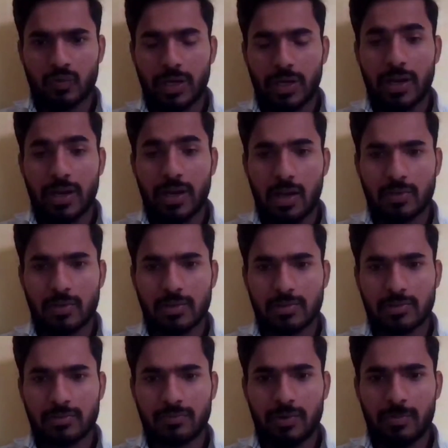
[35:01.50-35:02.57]
to 10
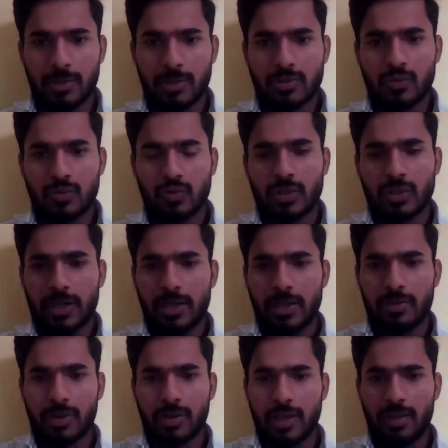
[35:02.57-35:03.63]
hours we must to
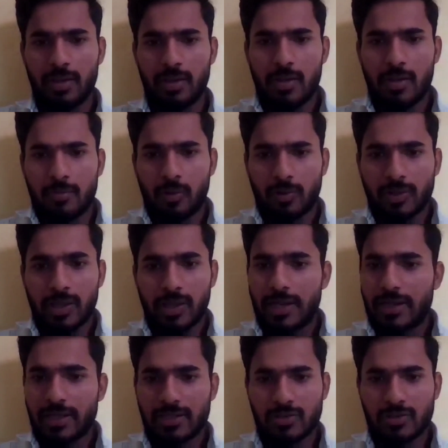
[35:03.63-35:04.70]
study, okay, for the
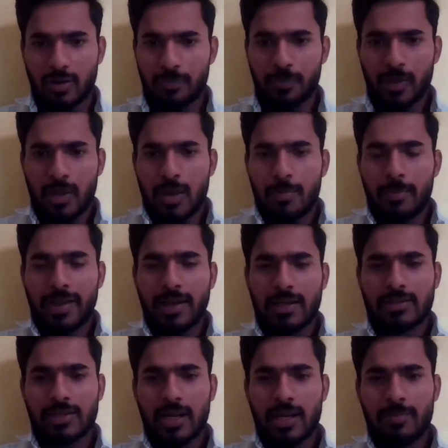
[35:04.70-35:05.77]
getting job.
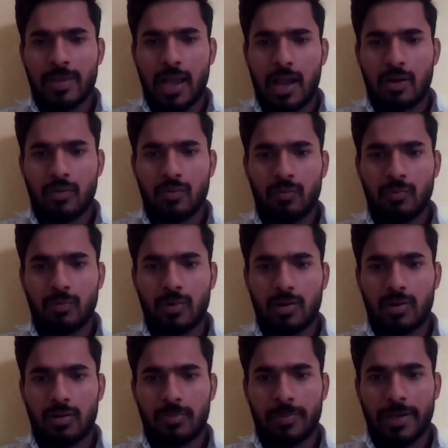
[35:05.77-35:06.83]
Megraj, tell me
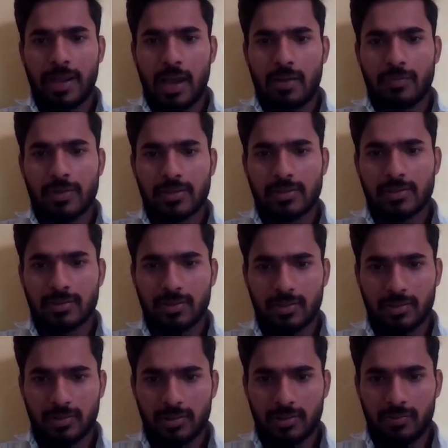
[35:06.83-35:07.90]
how many hours
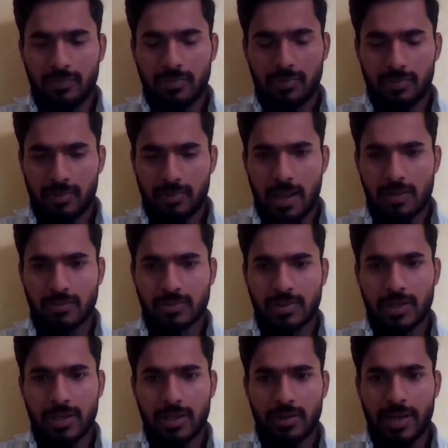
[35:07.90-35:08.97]
you have
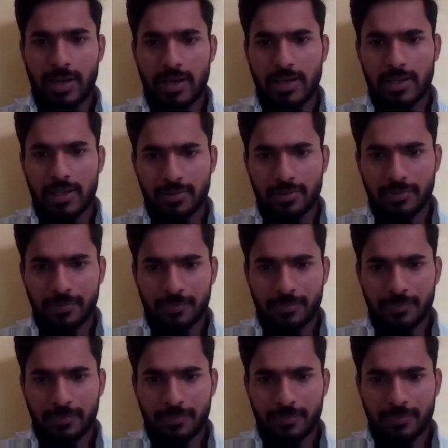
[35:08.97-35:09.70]
studied daily?